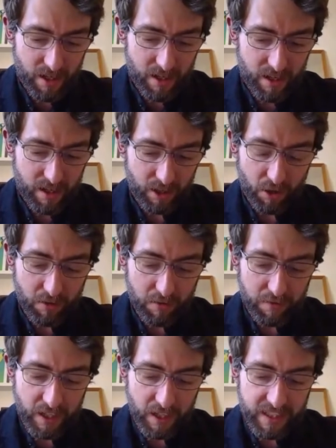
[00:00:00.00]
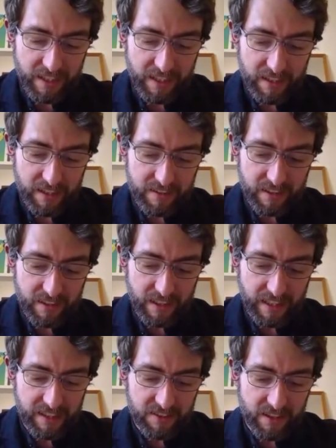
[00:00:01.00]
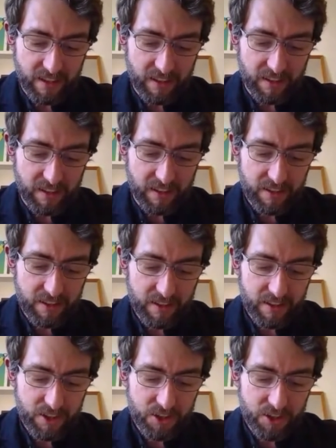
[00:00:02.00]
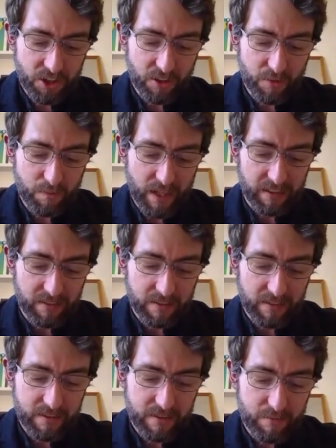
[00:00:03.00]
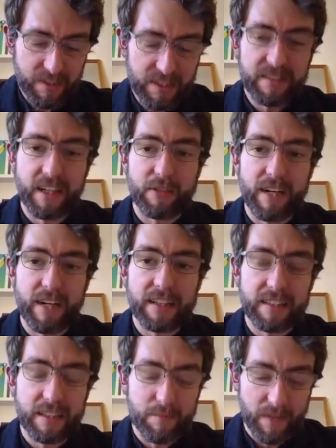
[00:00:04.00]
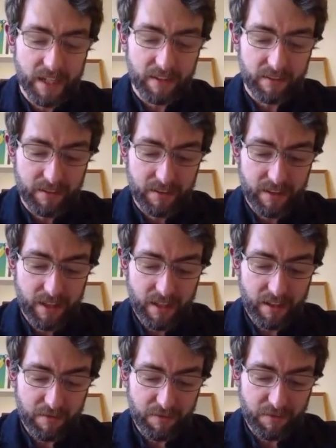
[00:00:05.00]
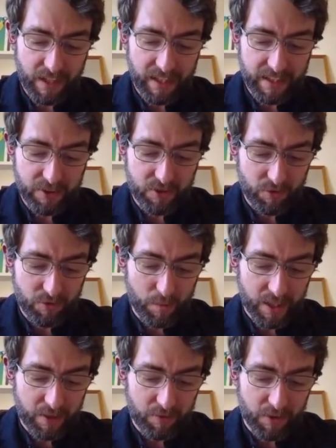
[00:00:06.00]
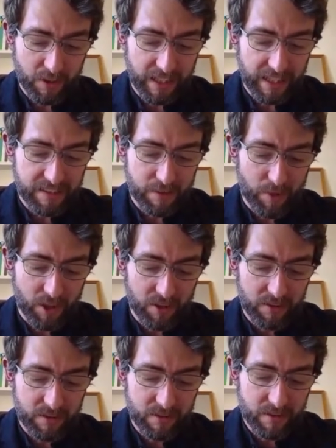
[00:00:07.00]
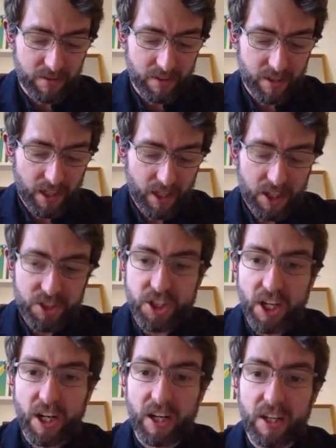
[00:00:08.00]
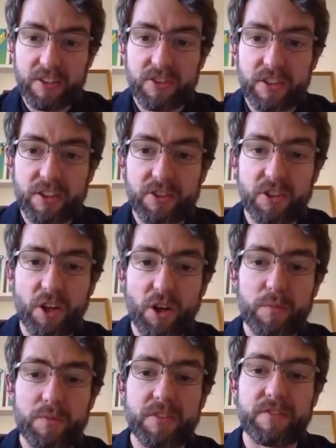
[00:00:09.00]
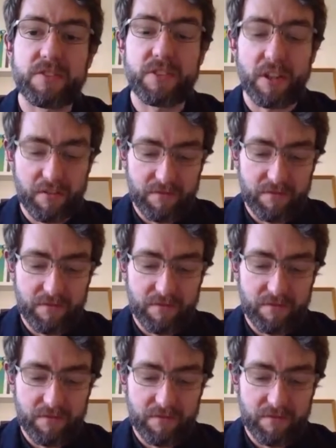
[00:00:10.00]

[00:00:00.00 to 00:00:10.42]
Long Friday nights at the Lescar. Junk mail, misdirected mail, and flyers dropping through the letterbox. Jars and tubs of stuff